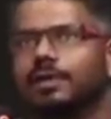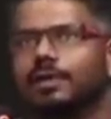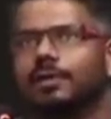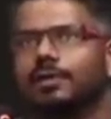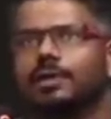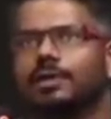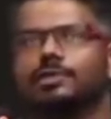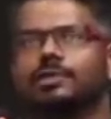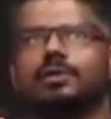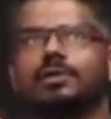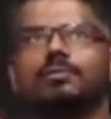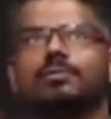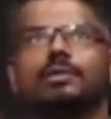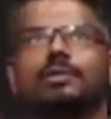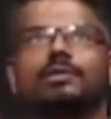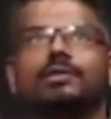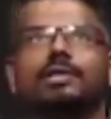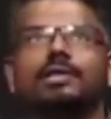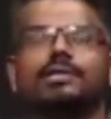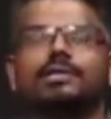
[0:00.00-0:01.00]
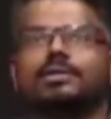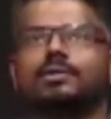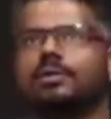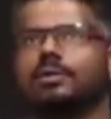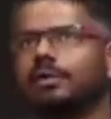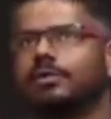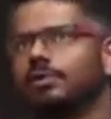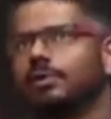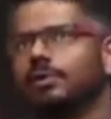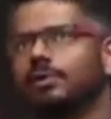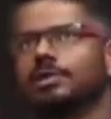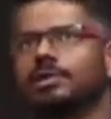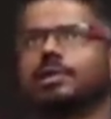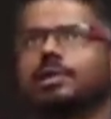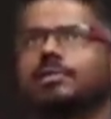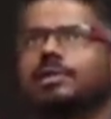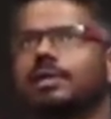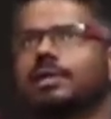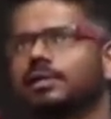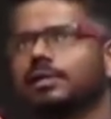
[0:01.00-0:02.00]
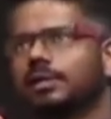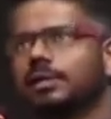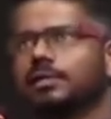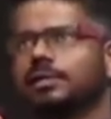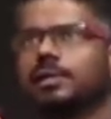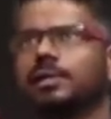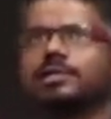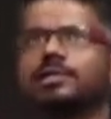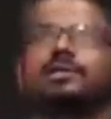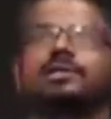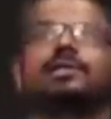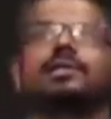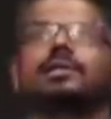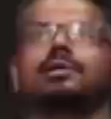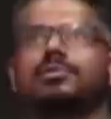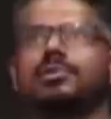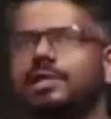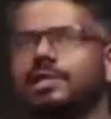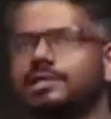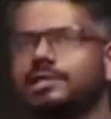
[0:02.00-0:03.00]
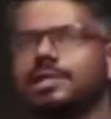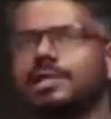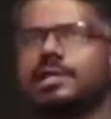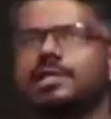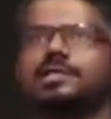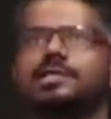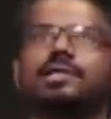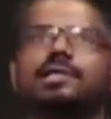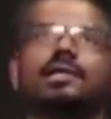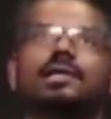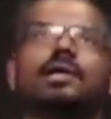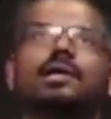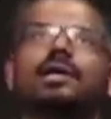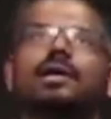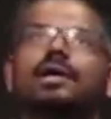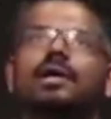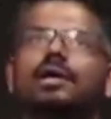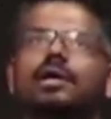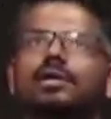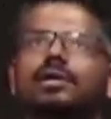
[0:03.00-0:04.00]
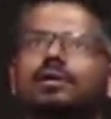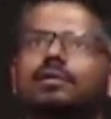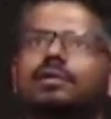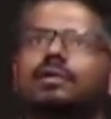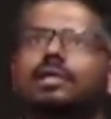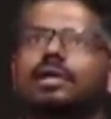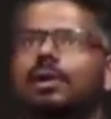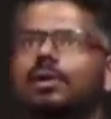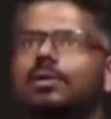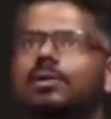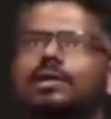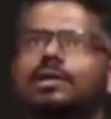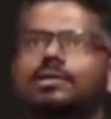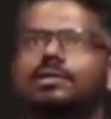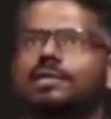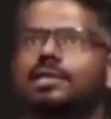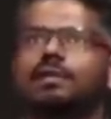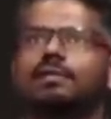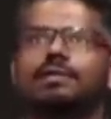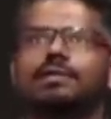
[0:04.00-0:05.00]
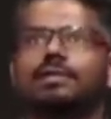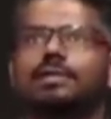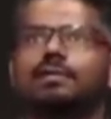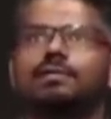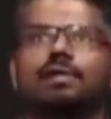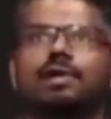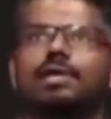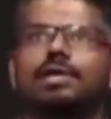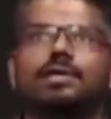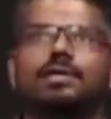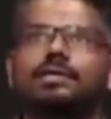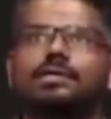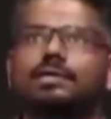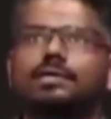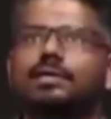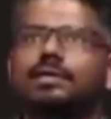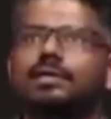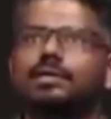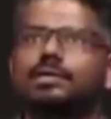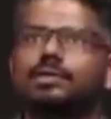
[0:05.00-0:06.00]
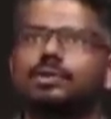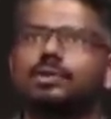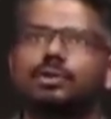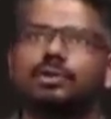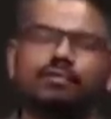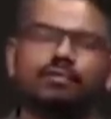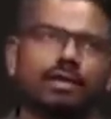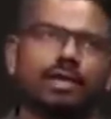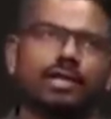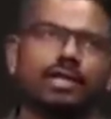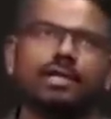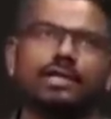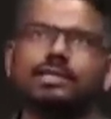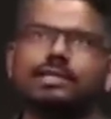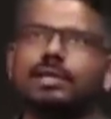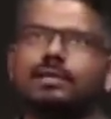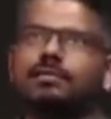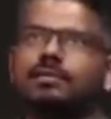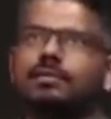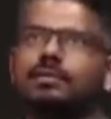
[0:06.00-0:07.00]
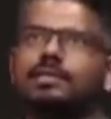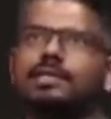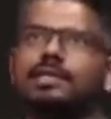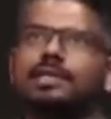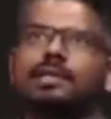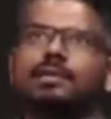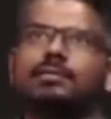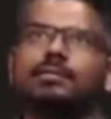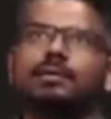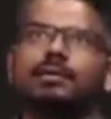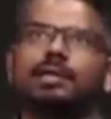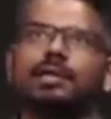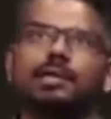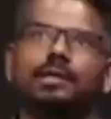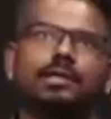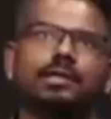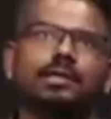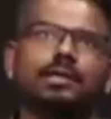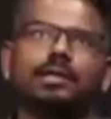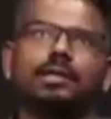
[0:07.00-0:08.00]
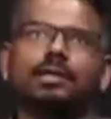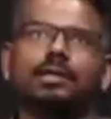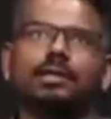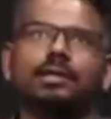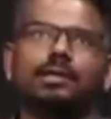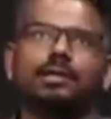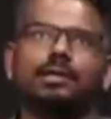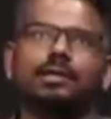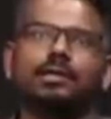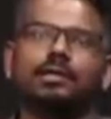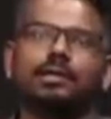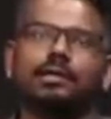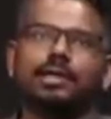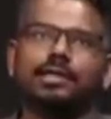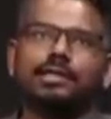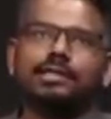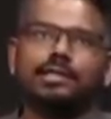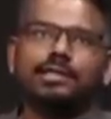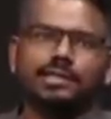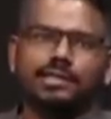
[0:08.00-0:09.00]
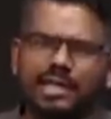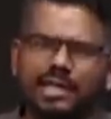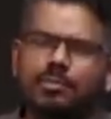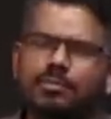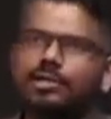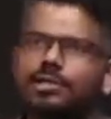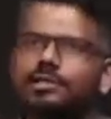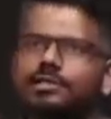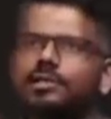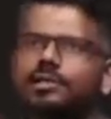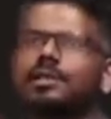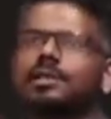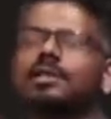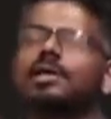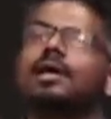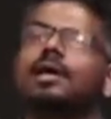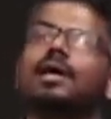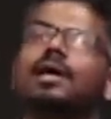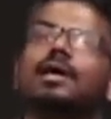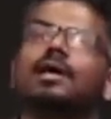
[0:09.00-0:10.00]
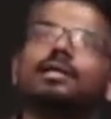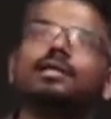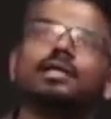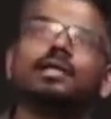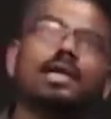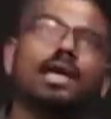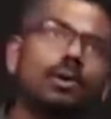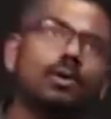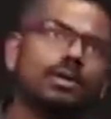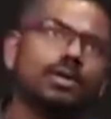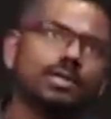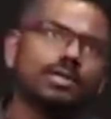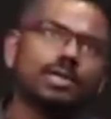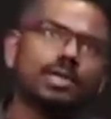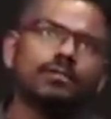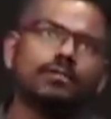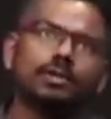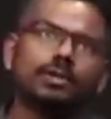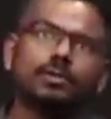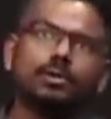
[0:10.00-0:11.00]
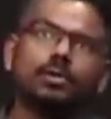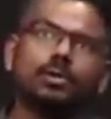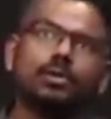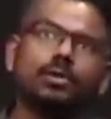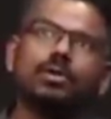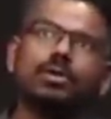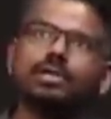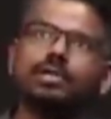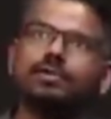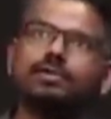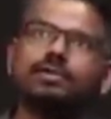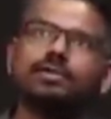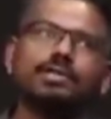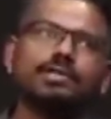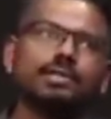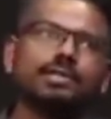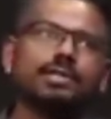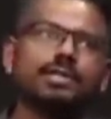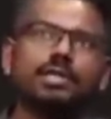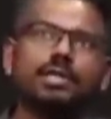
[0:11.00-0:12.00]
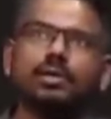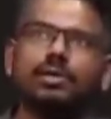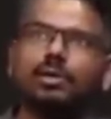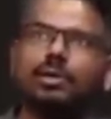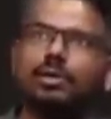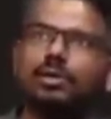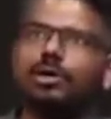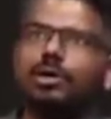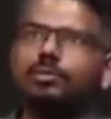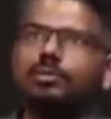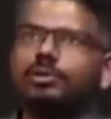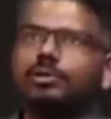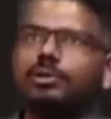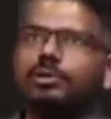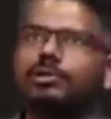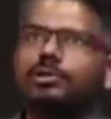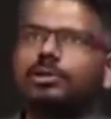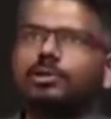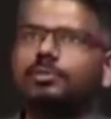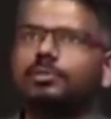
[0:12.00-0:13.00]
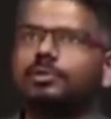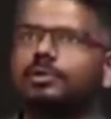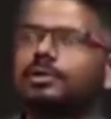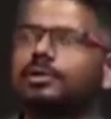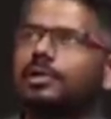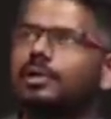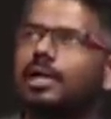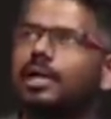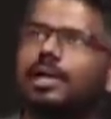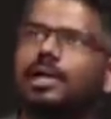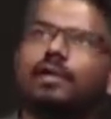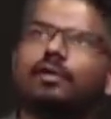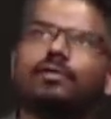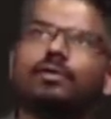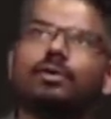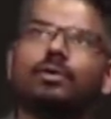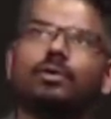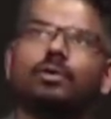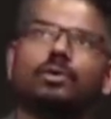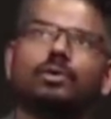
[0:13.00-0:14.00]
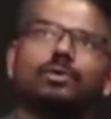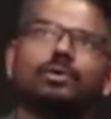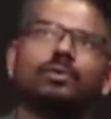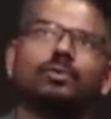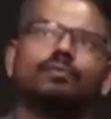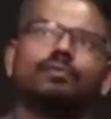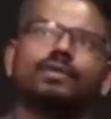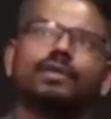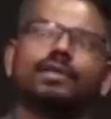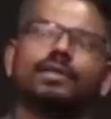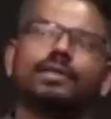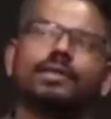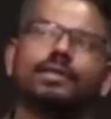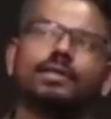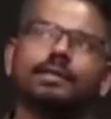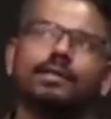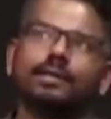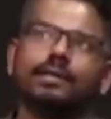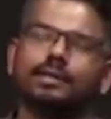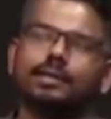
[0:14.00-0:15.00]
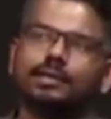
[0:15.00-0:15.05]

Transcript: Okay, so in Madurai, so if you go to Tamil Nadu, there are three Kshatriya communities largely. You have the Kaunders, Devars, and the Vanyars. So the Vanyars come from the Salem and the, let's say, Salem region. The Kaunders come from the Kongu region, which is in Erode and Coimbatore and Tirupur. And if you go to the